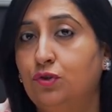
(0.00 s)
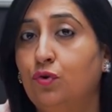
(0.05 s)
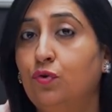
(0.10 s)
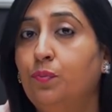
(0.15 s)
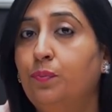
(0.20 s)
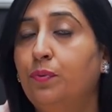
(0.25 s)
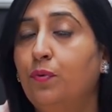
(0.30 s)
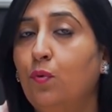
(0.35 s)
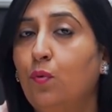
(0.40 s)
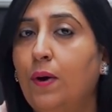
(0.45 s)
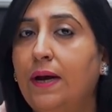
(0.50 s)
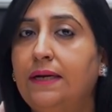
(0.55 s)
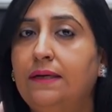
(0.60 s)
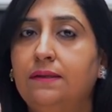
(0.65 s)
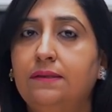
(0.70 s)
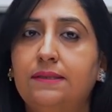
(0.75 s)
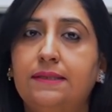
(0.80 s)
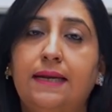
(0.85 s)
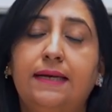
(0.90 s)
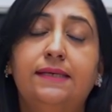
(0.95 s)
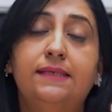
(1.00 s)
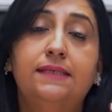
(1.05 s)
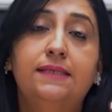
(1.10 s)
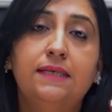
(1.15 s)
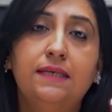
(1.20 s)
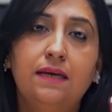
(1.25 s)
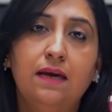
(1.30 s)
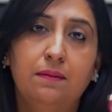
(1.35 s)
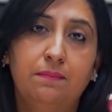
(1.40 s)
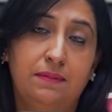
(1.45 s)
through providers like
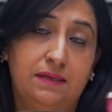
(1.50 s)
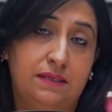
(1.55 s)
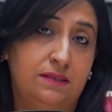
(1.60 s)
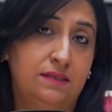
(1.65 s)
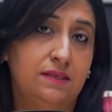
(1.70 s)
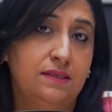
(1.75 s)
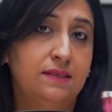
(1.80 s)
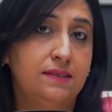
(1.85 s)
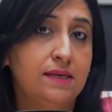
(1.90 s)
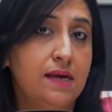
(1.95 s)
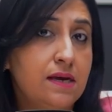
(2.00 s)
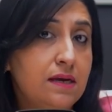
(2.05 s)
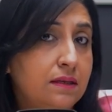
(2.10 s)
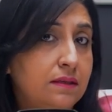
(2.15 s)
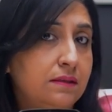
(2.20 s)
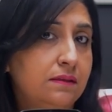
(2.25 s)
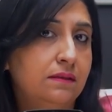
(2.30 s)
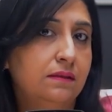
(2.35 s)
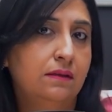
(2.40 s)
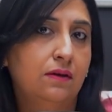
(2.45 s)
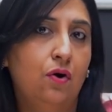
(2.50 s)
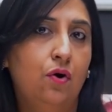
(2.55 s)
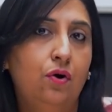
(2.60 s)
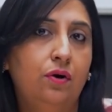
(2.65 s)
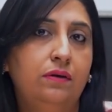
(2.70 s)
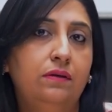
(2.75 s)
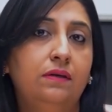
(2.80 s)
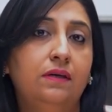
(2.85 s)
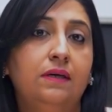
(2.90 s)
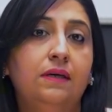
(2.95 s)
CMHC, Sabin,
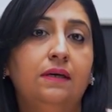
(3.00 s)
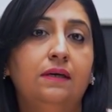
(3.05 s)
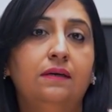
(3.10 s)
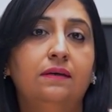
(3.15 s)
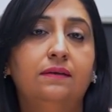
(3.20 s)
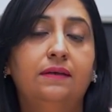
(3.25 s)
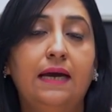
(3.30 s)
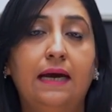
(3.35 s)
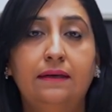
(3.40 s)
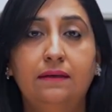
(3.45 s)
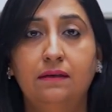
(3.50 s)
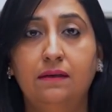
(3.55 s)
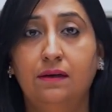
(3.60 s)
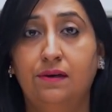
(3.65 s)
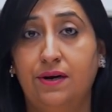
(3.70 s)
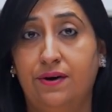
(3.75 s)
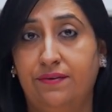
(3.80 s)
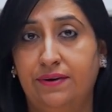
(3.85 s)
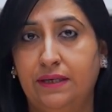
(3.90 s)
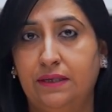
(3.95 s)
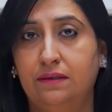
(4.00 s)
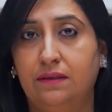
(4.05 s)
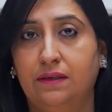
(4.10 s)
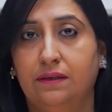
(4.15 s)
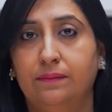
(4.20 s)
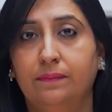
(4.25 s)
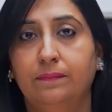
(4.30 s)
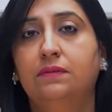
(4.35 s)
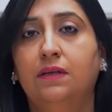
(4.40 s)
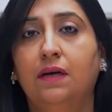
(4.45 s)
or Canada
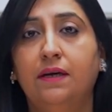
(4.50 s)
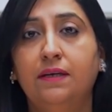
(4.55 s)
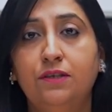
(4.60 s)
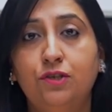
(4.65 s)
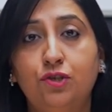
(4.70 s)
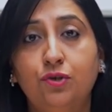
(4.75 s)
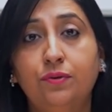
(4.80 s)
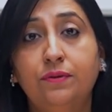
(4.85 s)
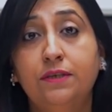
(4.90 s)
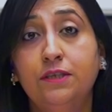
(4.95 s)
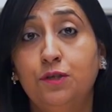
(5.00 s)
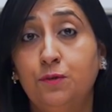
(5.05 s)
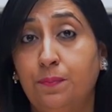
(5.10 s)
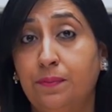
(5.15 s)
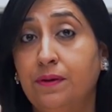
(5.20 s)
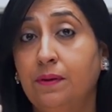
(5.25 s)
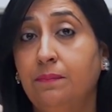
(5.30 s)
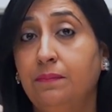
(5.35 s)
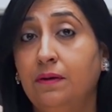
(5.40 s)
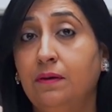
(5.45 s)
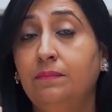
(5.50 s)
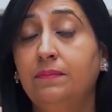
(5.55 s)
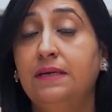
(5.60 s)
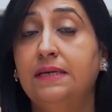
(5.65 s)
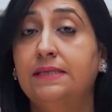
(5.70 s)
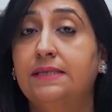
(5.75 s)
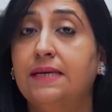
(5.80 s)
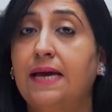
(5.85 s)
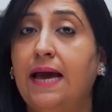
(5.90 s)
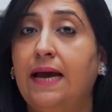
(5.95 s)
Guarantee. The insurance premium
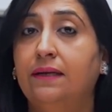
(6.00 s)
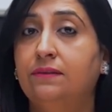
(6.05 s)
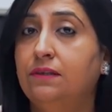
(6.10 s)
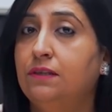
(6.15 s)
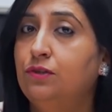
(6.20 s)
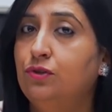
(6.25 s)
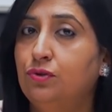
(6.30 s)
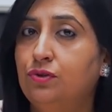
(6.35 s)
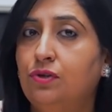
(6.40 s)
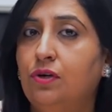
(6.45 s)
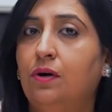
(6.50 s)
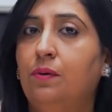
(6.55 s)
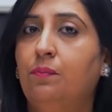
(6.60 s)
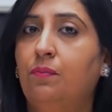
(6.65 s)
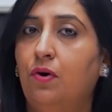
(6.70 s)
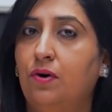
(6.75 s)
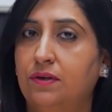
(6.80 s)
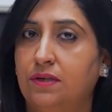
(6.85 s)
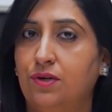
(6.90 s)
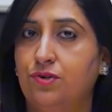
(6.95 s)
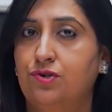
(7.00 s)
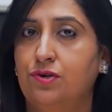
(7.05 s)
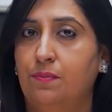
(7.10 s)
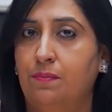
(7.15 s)
is added to your mortgage